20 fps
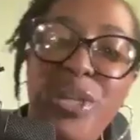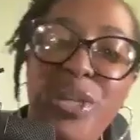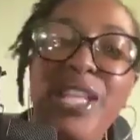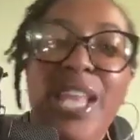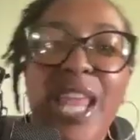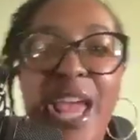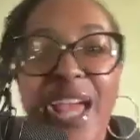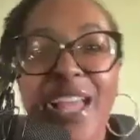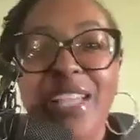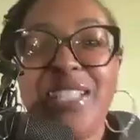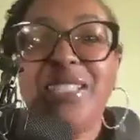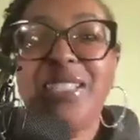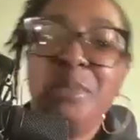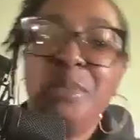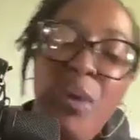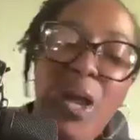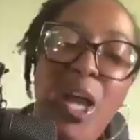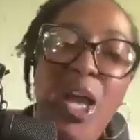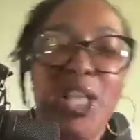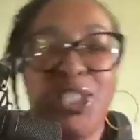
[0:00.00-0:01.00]
We not
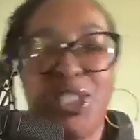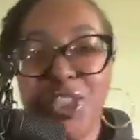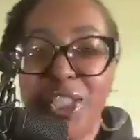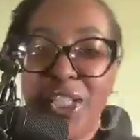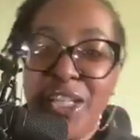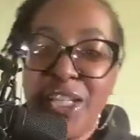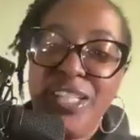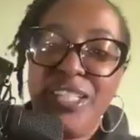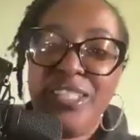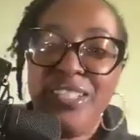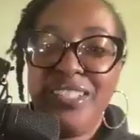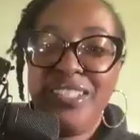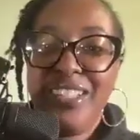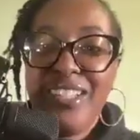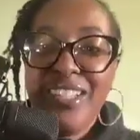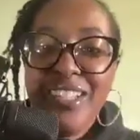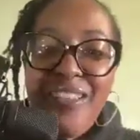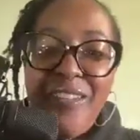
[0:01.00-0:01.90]
smudging.